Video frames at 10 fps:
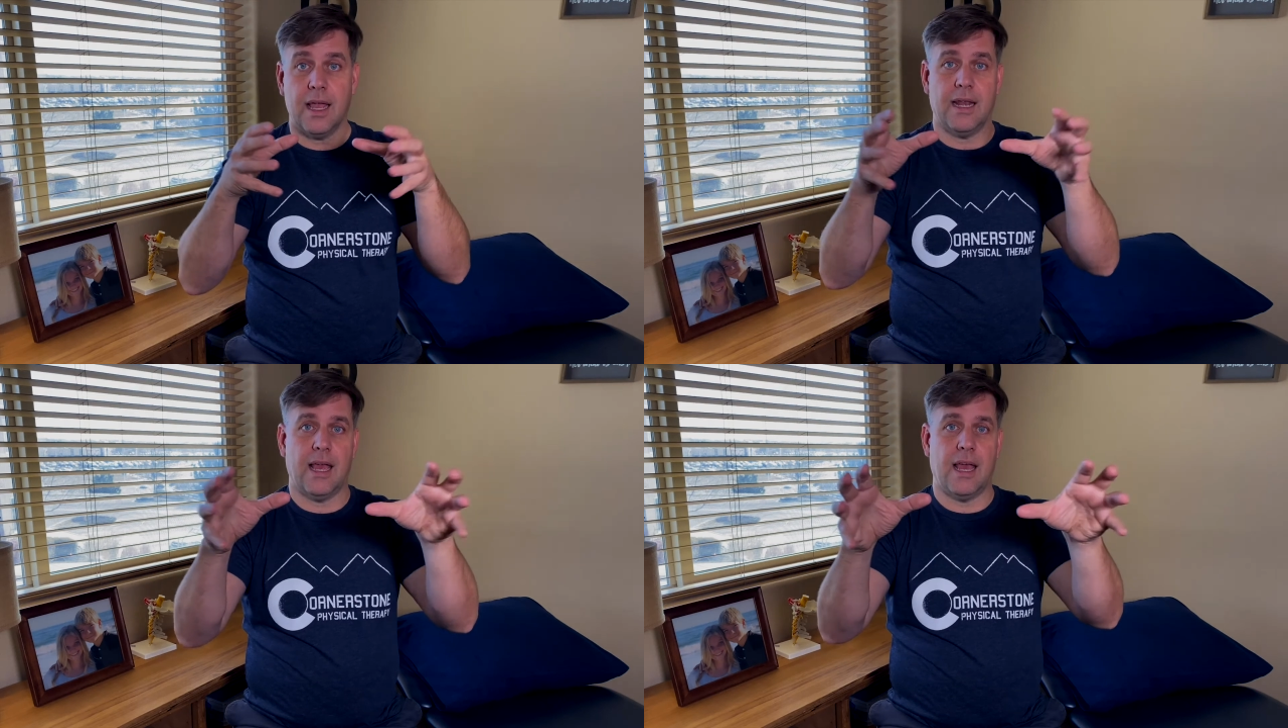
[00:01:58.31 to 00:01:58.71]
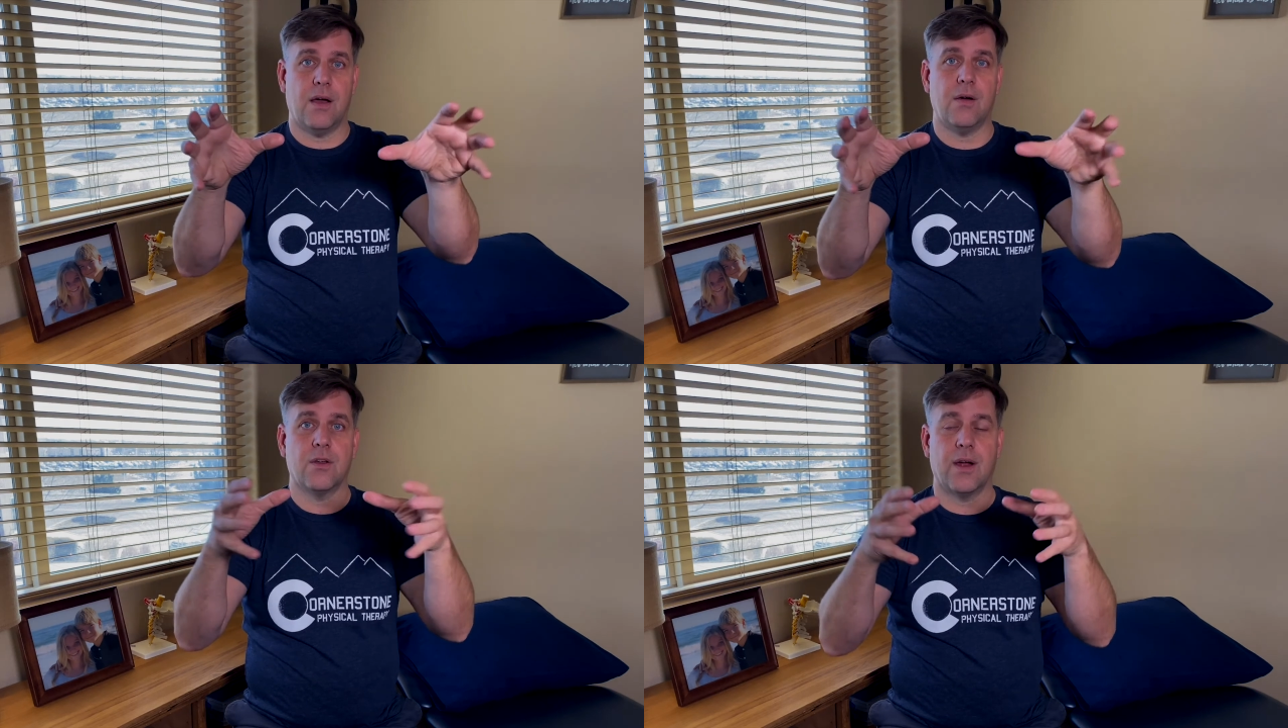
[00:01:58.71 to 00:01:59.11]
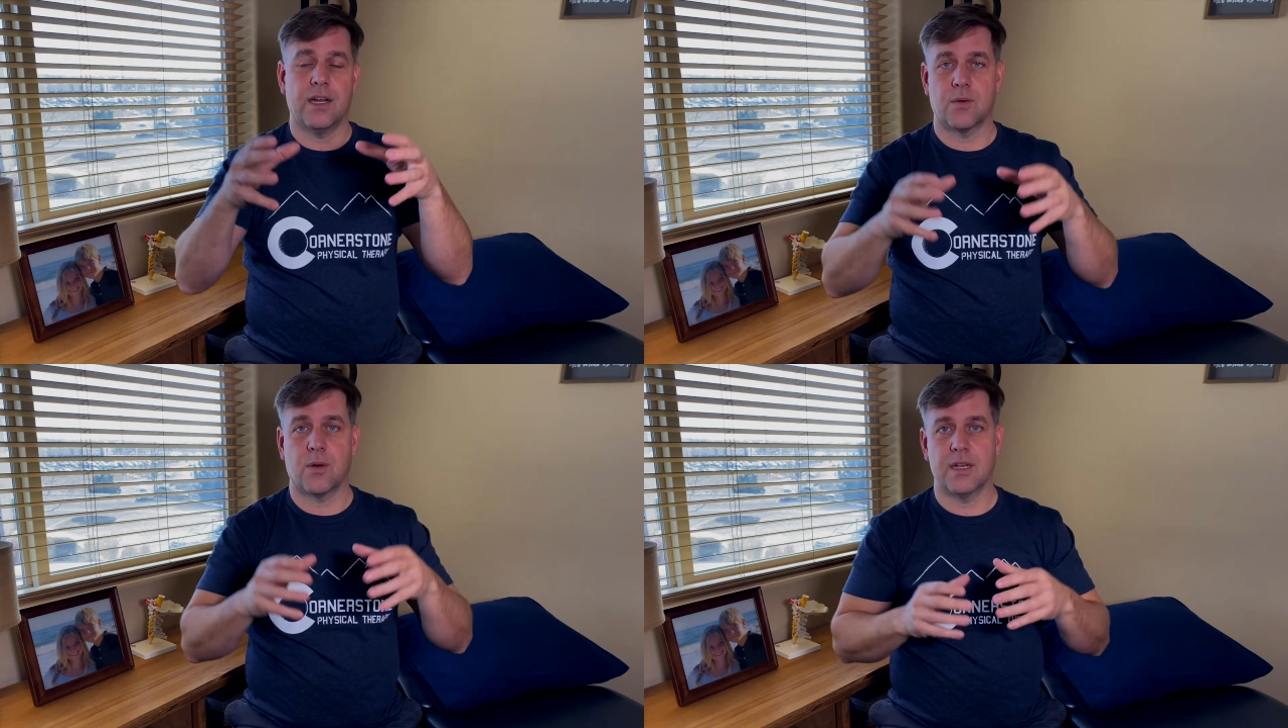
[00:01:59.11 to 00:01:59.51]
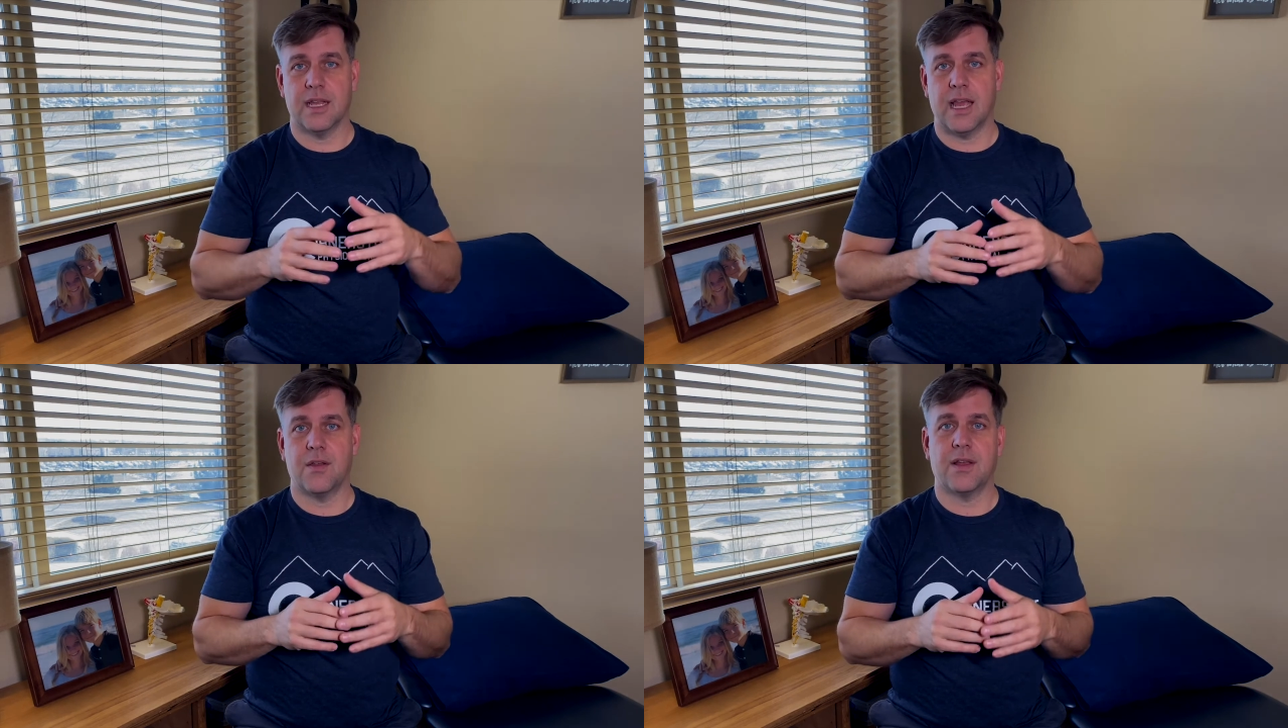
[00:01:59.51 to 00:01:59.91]
and how your eyes are working
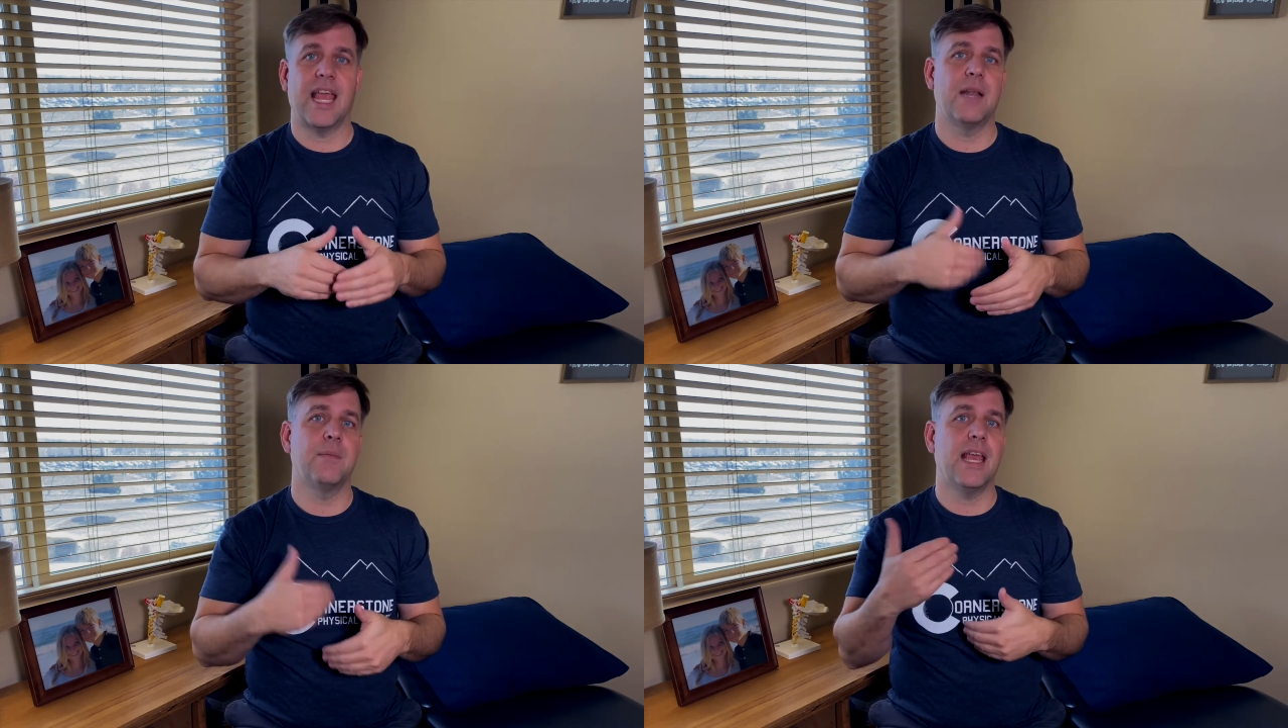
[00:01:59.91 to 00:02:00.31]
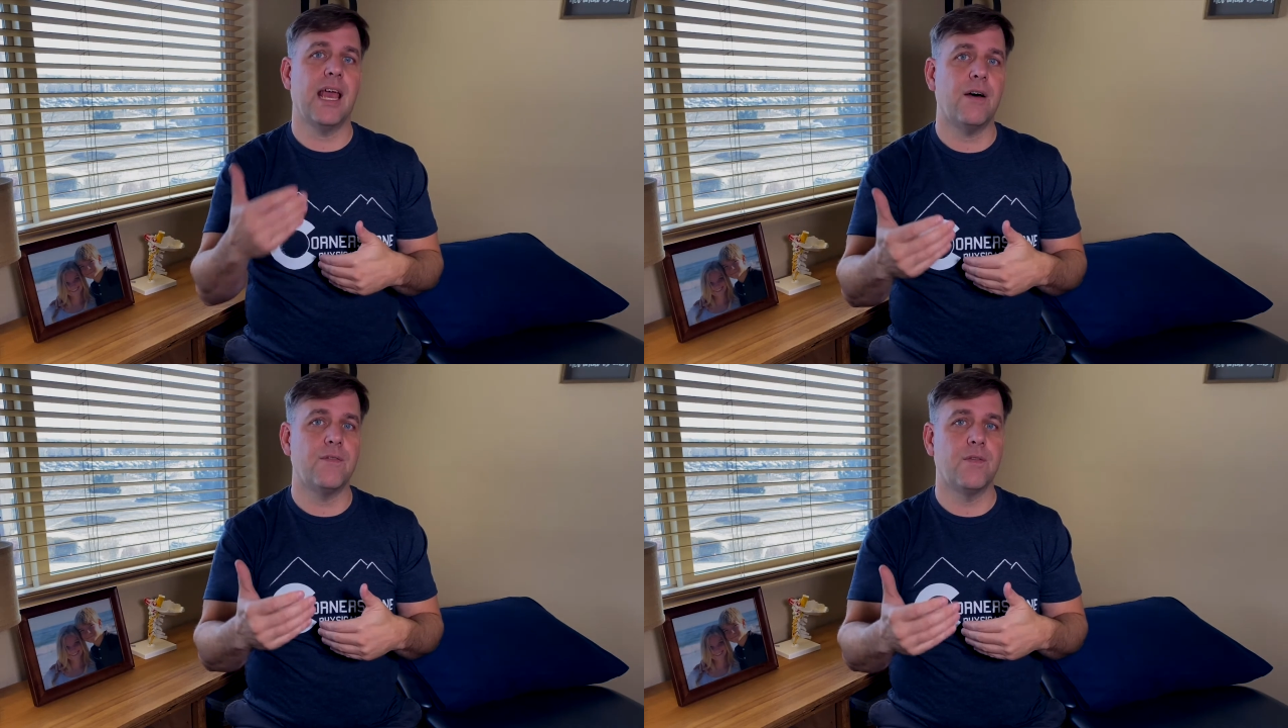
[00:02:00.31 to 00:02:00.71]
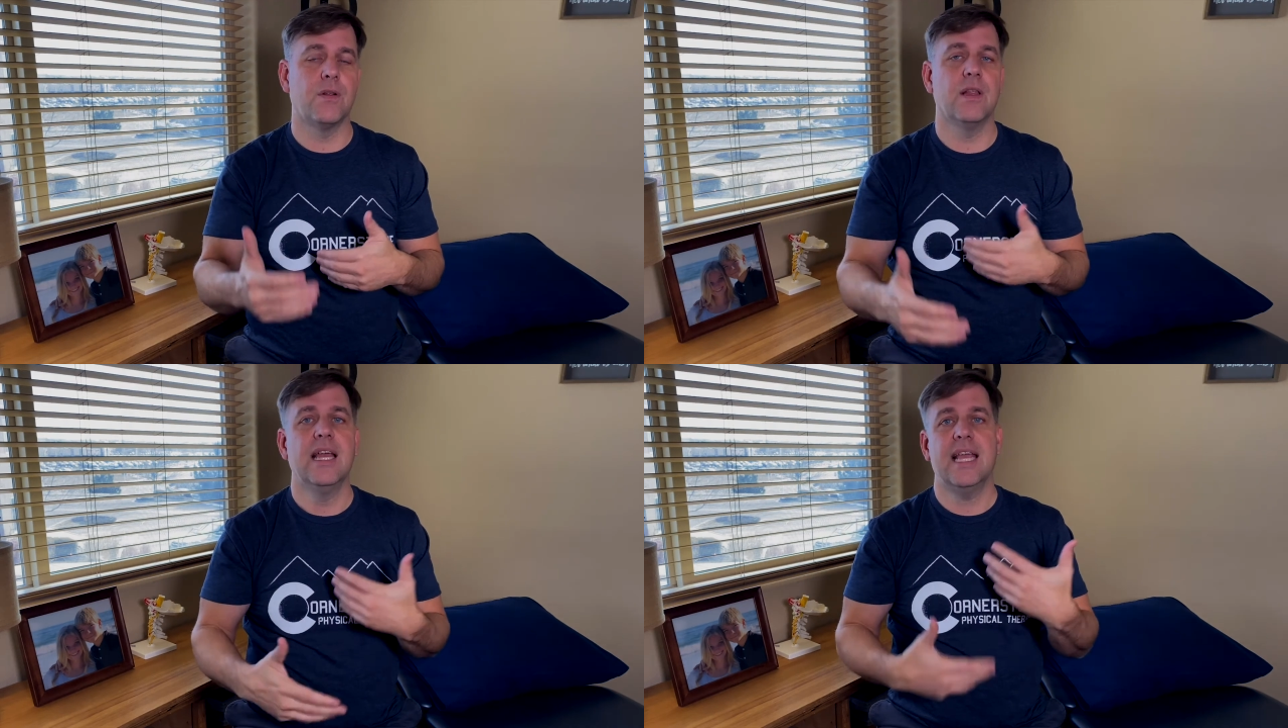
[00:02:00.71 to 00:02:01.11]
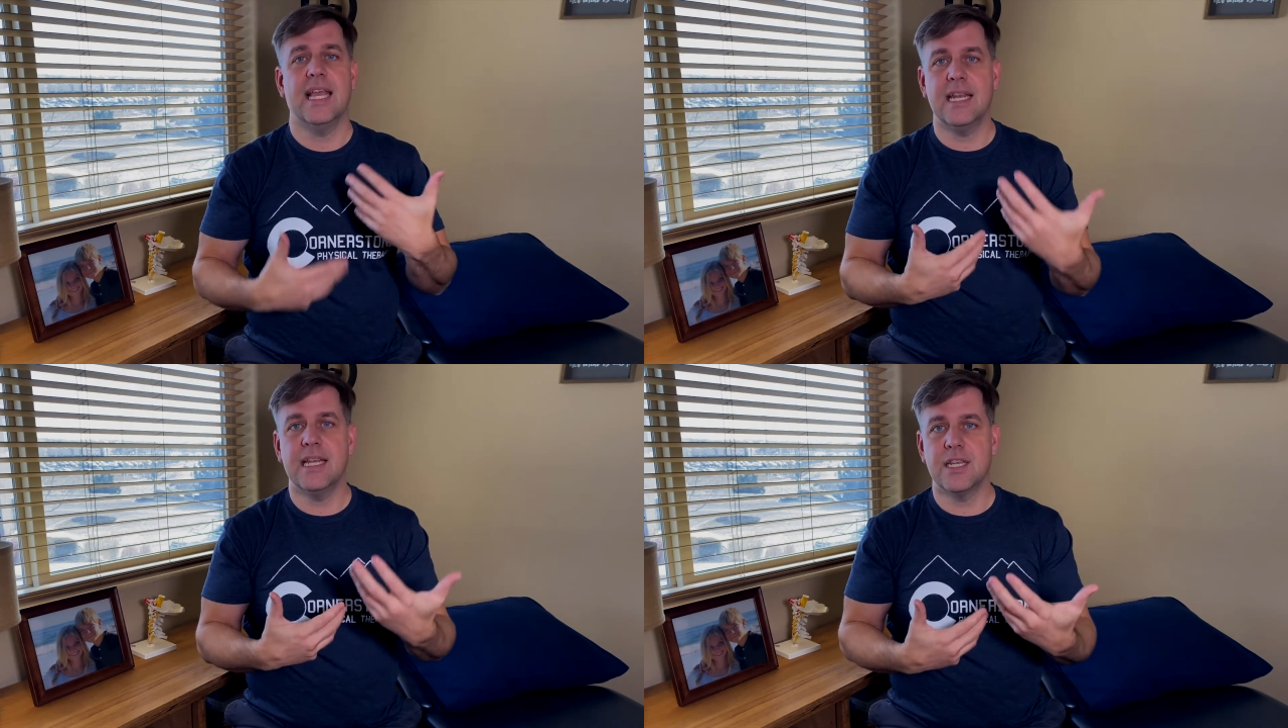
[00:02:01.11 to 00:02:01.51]
together can be helpful
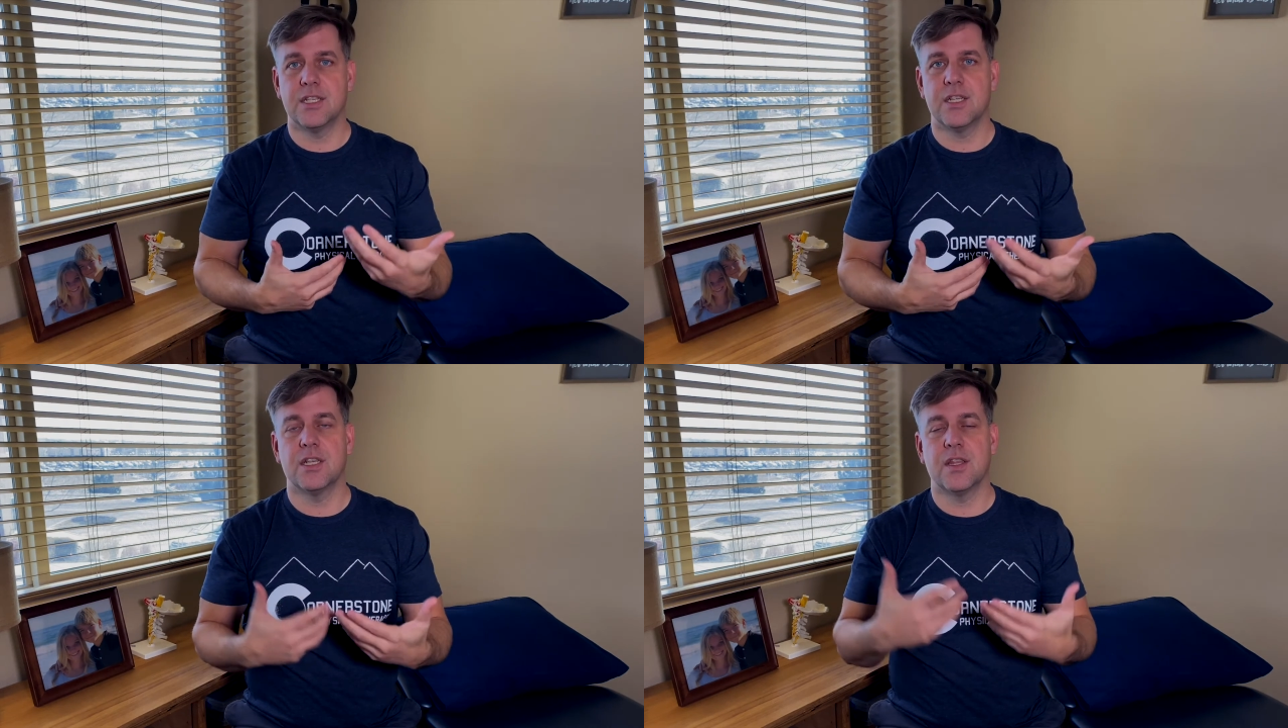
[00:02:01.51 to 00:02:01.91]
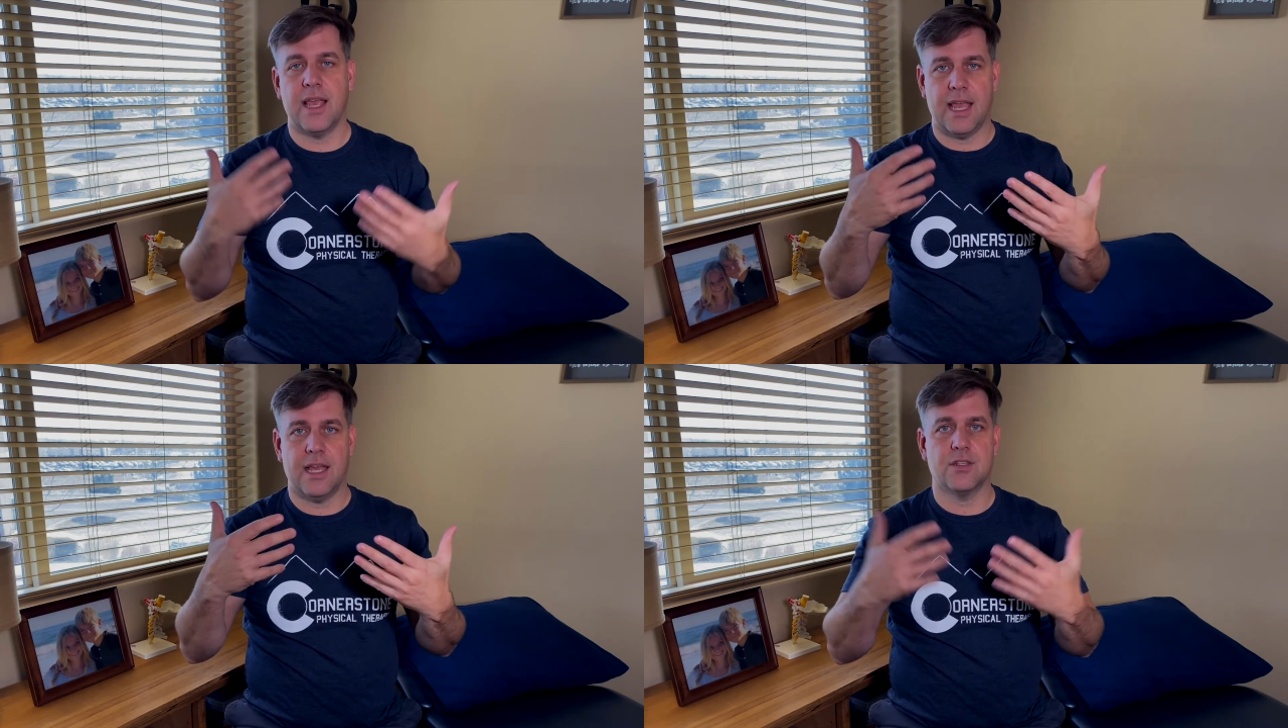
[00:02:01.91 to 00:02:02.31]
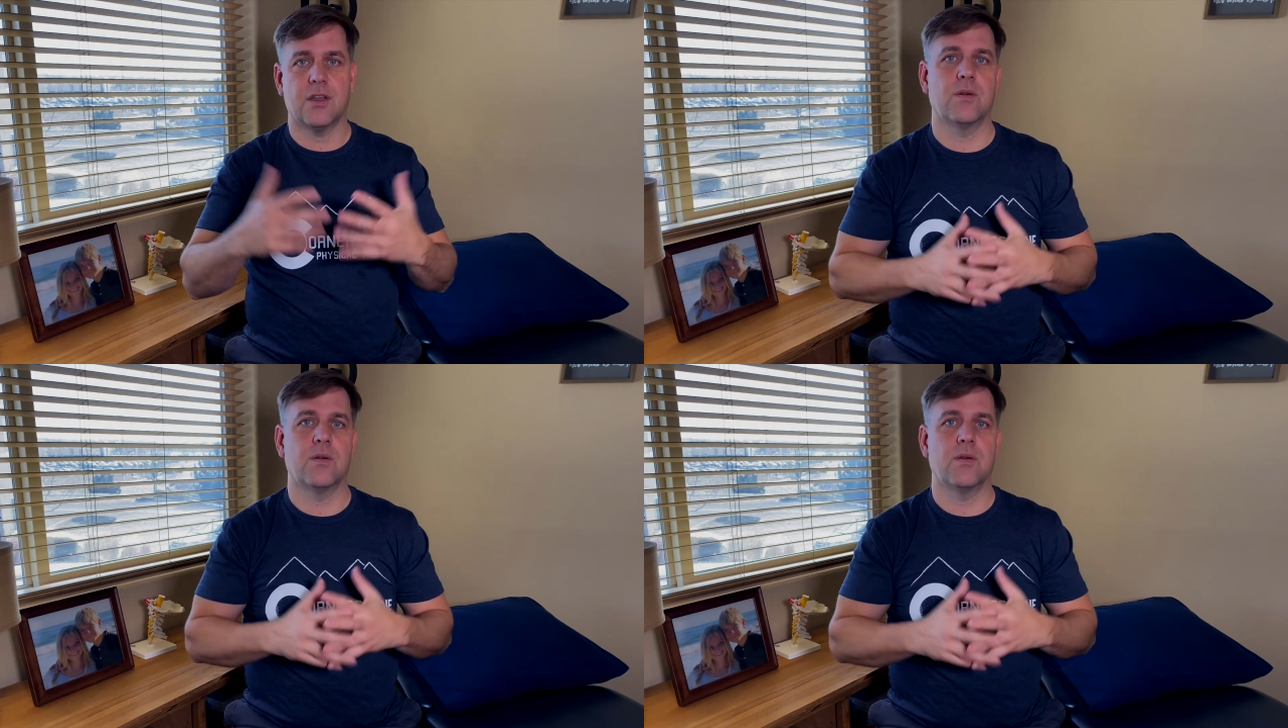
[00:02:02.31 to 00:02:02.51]
in addition to the hands-on